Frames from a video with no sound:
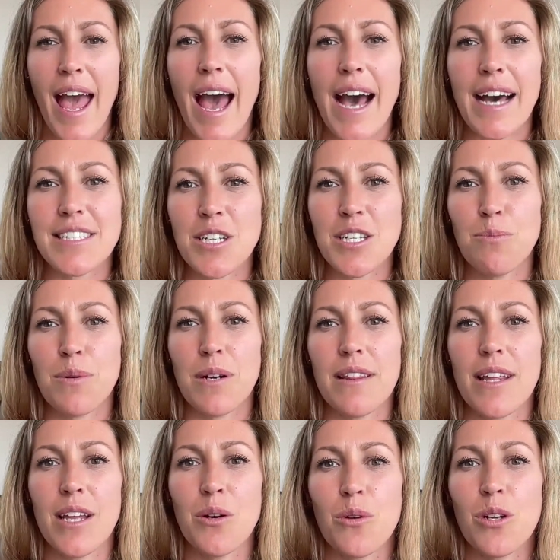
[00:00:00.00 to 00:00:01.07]
As you breathe
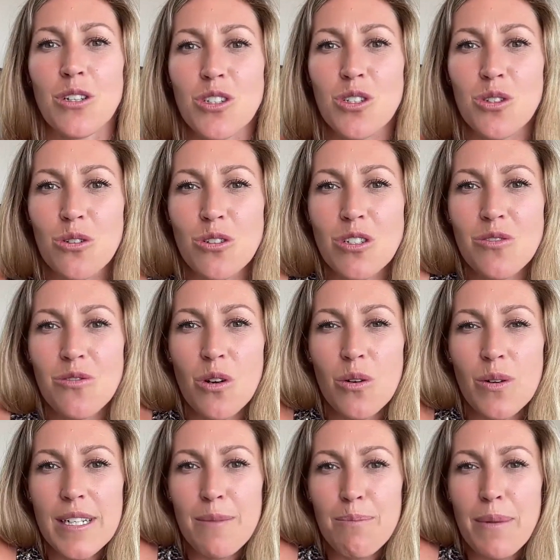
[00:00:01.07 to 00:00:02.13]
in, roll your shoulders
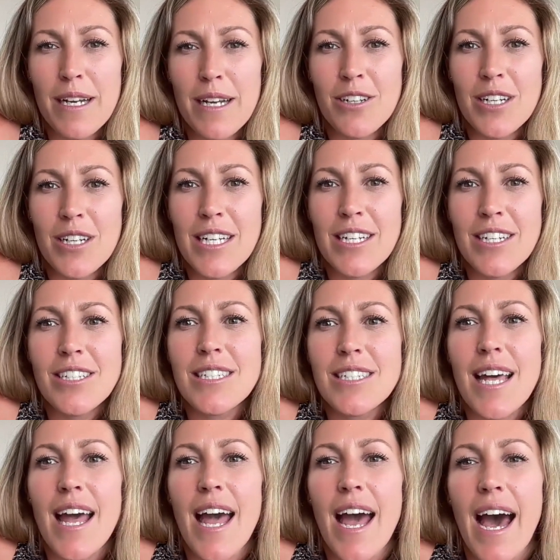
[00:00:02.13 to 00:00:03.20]
forward and up by your ears.
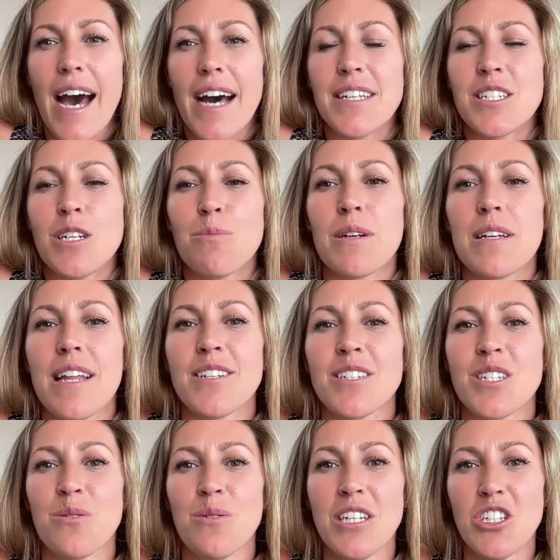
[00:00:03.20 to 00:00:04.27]
As you breathe out,
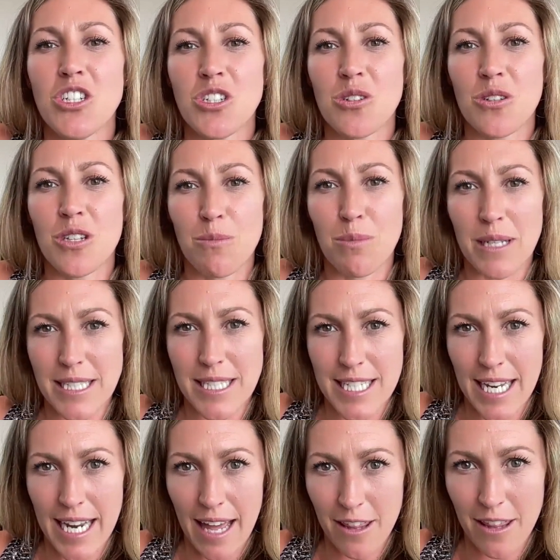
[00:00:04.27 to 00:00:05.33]
squeeze your shoulder blades
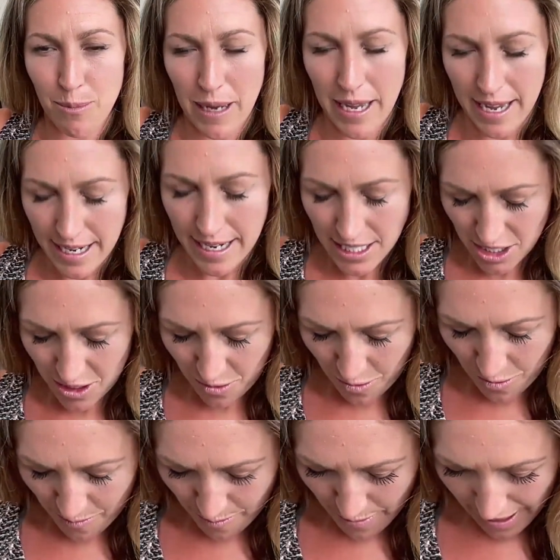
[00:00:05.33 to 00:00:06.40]
together behind
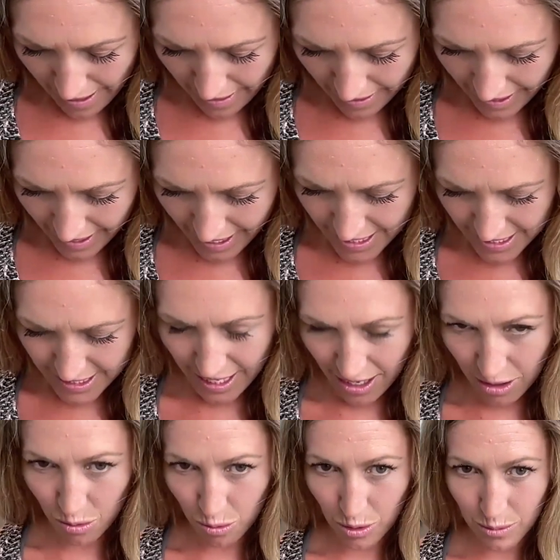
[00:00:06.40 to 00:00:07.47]
you, back and
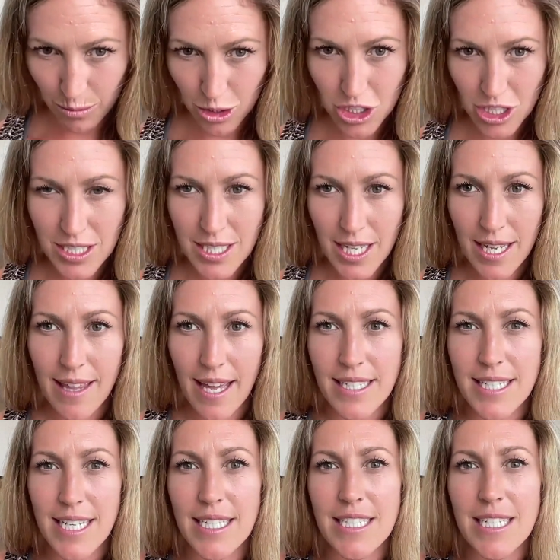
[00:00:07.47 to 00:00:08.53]
down. One more, just like
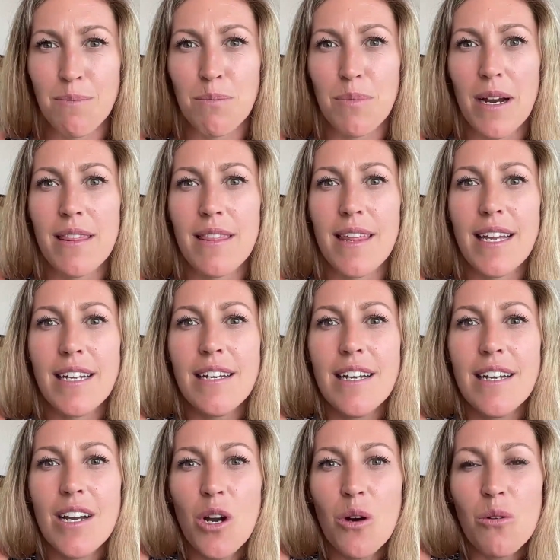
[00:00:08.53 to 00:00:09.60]
that. Take a deep breath in,
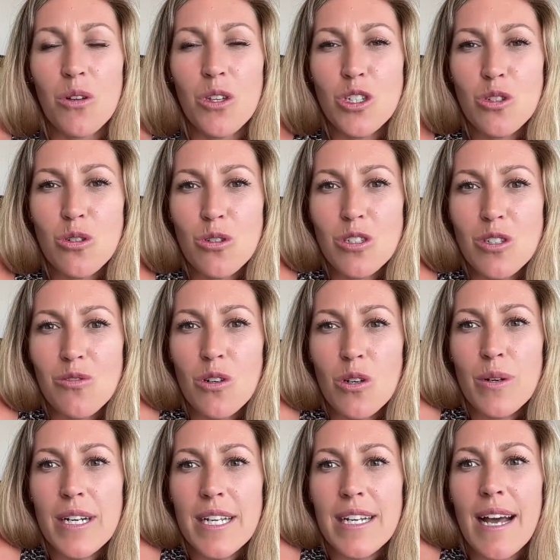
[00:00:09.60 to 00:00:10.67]
roll the shoulders
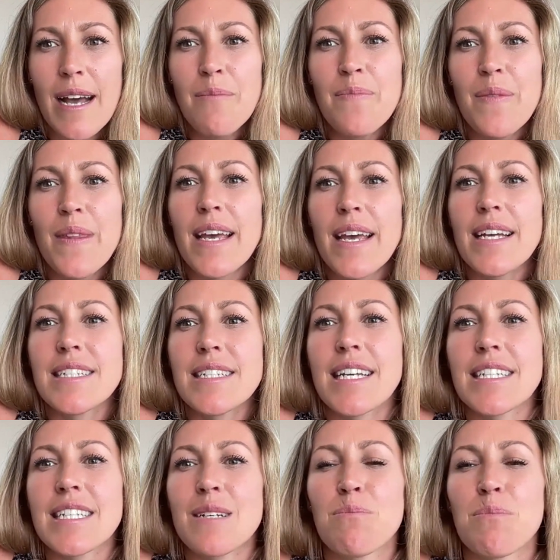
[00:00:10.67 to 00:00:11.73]
forward and up.
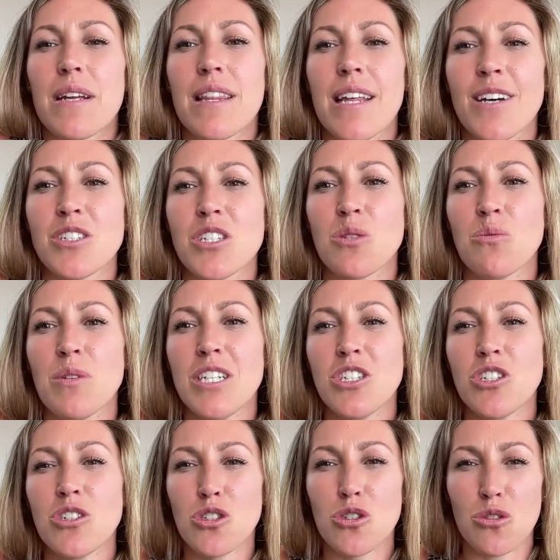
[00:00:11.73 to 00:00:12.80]
Take a deep breath out,
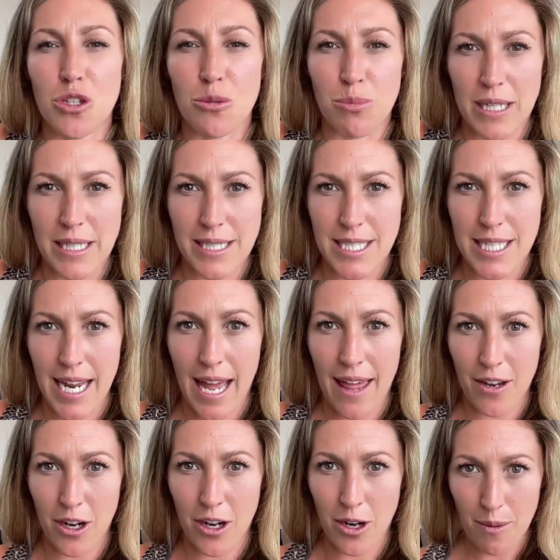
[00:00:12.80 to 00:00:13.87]
squeeze your shoulder blades
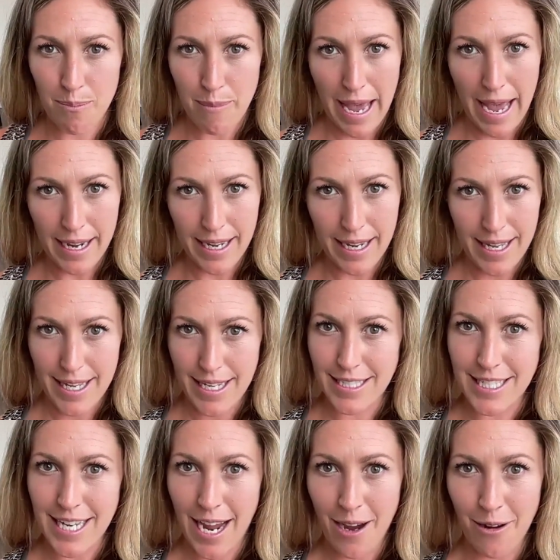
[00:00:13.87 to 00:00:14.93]
together, back
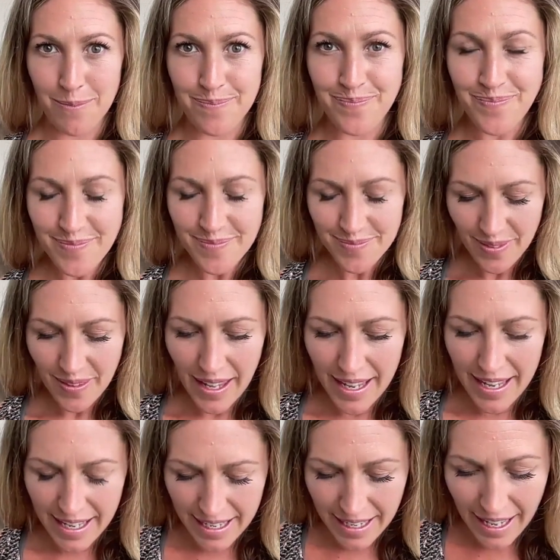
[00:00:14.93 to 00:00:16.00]
and down.
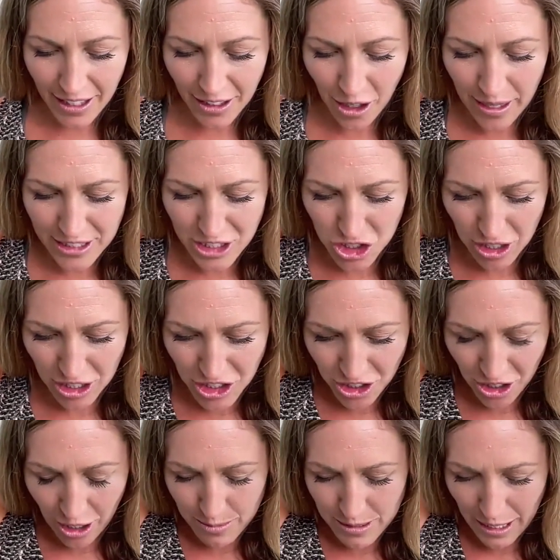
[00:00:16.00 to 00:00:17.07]
Inhale, go ahead and stretch
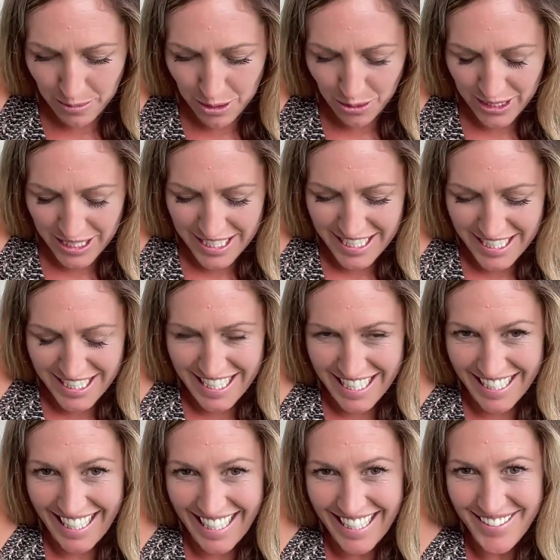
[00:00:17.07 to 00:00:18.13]
your arms up towards the
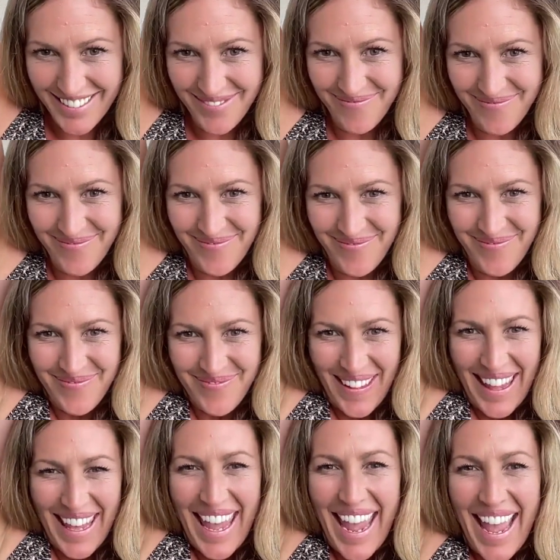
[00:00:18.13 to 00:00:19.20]
ceiling.
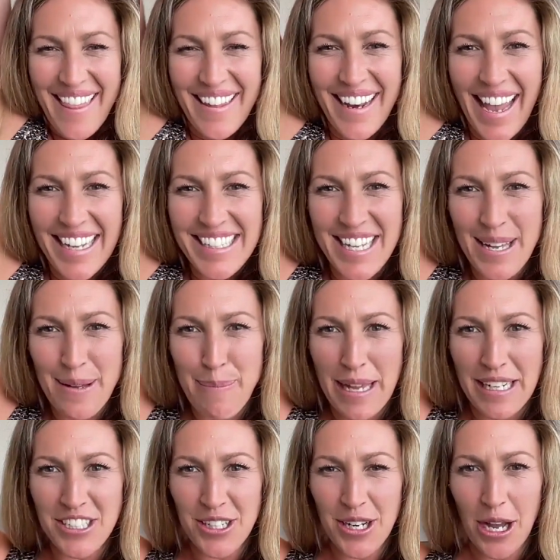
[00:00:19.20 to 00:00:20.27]
And then exhale,
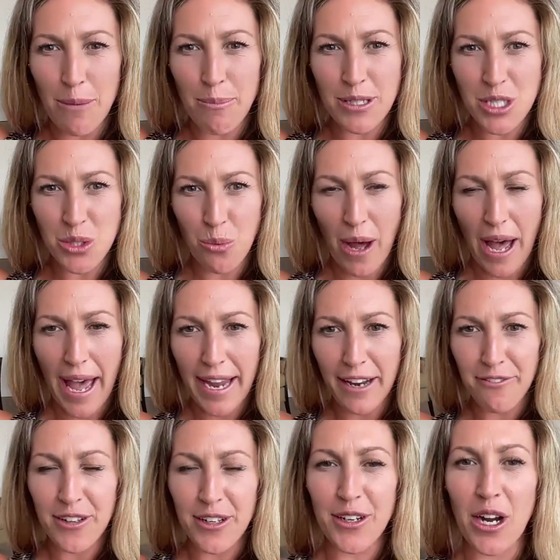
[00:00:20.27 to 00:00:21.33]
bend your elbows
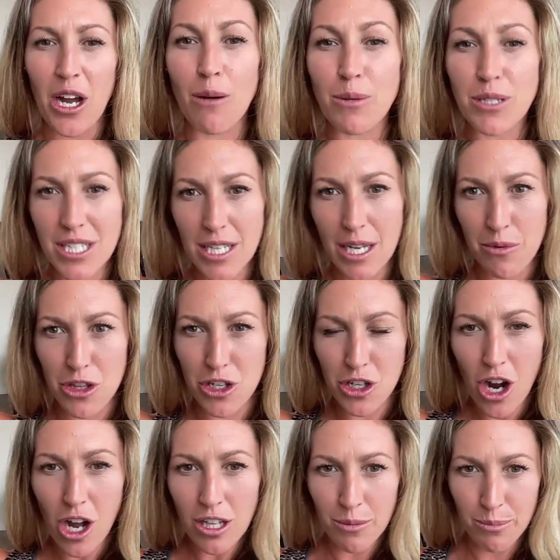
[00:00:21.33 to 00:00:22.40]
wide, feel your elbows in line with your
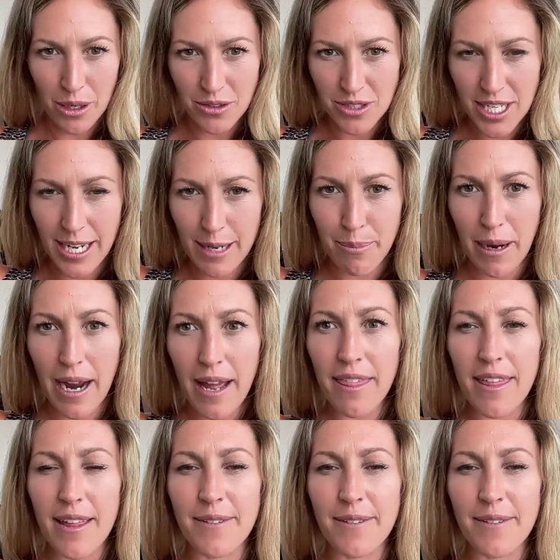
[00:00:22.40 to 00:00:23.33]
collarbone. Take a breath.